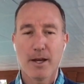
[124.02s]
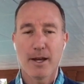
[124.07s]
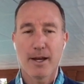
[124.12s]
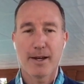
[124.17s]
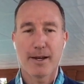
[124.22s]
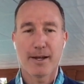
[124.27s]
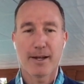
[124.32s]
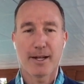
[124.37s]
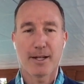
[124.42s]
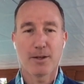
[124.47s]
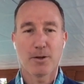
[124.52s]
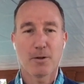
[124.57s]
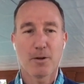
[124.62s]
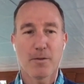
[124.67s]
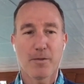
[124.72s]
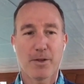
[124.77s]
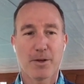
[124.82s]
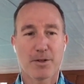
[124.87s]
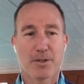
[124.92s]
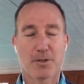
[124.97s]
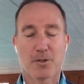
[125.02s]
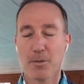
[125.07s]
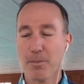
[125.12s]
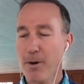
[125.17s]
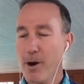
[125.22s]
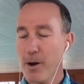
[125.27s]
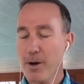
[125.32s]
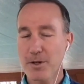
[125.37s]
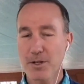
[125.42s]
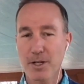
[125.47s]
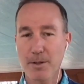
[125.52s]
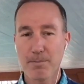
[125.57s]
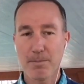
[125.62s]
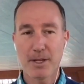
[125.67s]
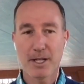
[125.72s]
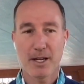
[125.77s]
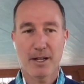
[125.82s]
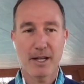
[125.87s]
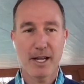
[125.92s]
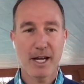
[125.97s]
I don't know if there's a new partnership
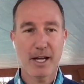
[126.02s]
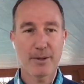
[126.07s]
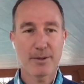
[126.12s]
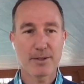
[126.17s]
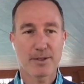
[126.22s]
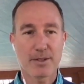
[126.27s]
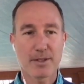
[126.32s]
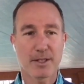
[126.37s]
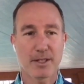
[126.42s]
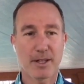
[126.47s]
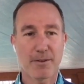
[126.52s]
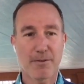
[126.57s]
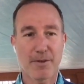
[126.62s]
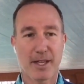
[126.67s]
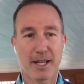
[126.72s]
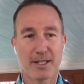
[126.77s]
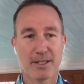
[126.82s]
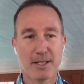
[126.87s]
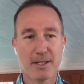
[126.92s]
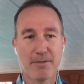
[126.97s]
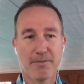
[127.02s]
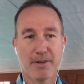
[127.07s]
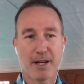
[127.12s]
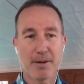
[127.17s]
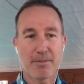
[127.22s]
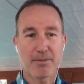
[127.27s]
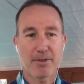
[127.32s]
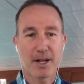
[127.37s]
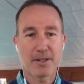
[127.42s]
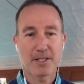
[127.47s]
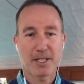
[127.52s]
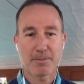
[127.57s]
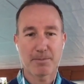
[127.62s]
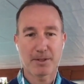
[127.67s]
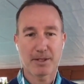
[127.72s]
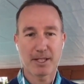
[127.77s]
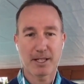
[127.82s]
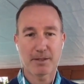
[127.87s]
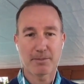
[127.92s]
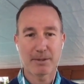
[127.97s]
being announced for that DeFi project,
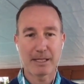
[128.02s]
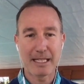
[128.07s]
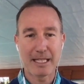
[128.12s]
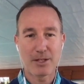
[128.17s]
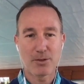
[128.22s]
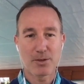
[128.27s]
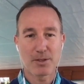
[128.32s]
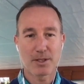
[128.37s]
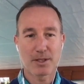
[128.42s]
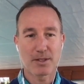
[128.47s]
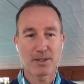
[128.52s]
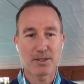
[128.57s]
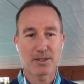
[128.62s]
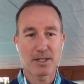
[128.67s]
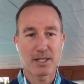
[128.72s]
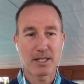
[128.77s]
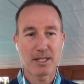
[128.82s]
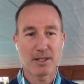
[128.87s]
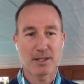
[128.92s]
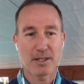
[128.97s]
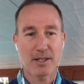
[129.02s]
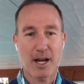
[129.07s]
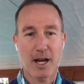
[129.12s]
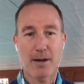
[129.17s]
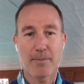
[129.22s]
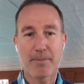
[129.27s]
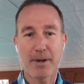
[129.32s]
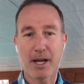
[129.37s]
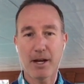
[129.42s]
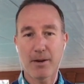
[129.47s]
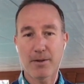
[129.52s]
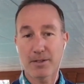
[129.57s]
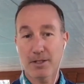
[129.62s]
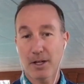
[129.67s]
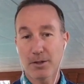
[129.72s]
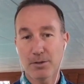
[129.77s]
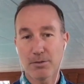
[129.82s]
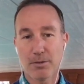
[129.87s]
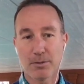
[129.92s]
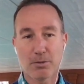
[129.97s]
but that'll be interesting to see. Compound's
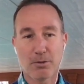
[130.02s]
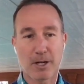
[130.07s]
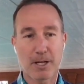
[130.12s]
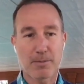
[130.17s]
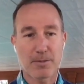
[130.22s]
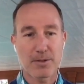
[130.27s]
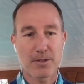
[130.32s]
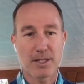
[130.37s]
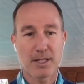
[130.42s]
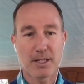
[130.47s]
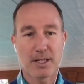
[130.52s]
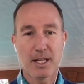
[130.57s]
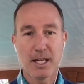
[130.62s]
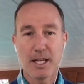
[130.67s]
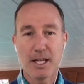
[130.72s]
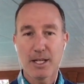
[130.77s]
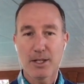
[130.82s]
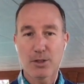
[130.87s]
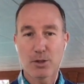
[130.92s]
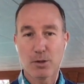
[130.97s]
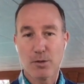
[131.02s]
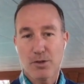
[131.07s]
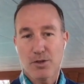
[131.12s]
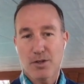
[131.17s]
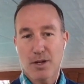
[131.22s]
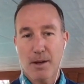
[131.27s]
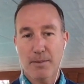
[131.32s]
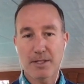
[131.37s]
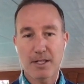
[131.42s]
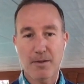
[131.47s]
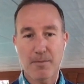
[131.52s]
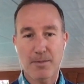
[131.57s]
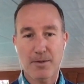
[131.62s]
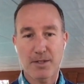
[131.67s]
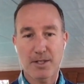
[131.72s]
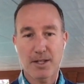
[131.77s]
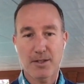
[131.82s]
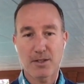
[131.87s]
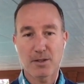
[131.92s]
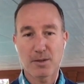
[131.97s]
also at 20%. Sushi up
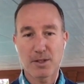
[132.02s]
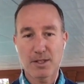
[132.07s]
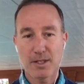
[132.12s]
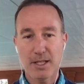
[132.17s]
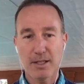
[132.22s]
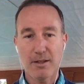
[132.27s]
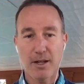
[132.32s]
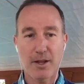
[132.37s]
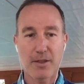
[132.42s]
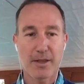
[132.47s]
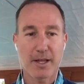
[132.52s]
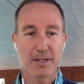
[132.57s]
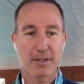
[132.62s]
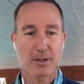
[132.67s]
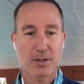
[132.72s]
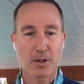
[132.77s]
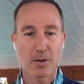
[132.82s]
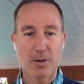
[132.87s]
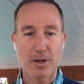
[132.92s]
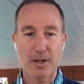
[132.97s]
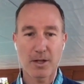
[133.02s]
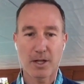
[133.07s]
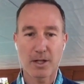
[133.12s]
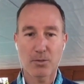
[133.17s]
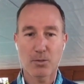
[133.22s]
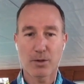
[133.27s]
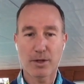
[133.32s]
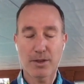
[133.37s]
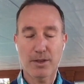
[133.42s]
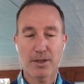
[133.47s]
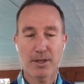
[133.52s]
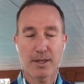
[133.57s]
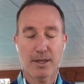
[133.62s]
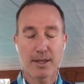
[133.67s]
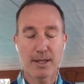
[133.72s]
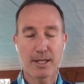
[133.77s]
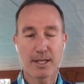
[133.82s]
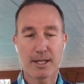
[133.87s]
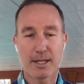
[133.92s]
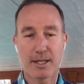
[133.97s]
7%. So you see a lot of things that are going on with
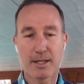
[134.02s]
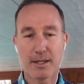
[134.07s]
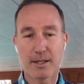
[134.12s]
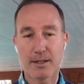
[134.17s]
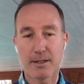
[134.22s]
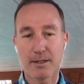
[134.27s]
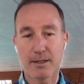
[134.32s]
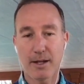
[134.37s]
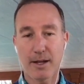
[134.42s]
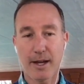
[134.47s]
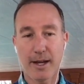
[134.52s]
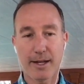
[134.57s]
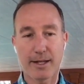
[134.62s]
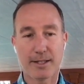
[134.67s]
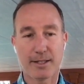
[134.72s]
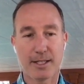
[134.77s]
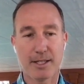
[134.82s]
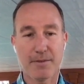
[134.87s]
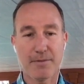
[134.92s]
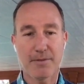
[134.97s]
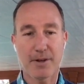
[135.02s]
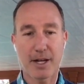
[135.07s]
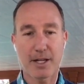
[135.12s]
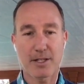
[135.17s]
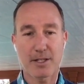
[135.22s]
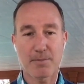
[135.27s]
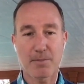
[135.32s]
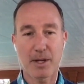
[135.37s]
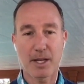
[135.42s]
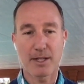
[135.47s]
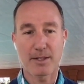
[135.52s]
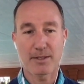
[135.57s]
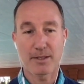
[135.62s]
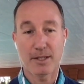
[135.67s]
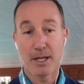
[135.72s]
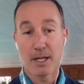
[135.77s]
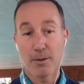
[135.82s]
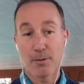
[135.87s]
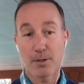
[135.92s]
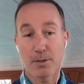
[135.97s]
the DeFi
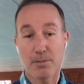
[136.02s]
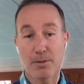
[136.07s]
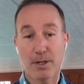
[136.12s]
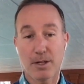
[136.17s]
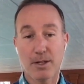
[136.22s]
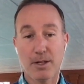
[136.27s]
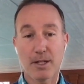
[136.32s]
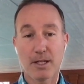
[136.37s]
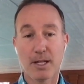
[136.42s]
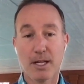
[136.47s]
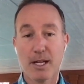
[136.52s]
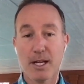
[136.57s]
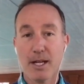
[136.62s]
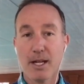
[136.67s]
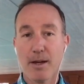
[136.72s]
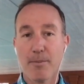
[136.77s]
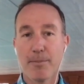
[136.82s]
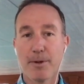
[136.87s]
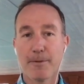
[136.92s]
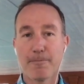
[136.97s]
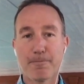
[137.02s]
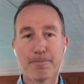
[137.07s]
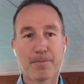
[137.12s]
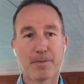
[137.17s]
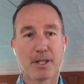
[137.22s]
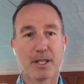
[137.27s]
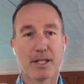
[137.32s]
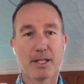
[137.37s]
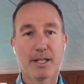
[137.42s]
space, which is pretty good. But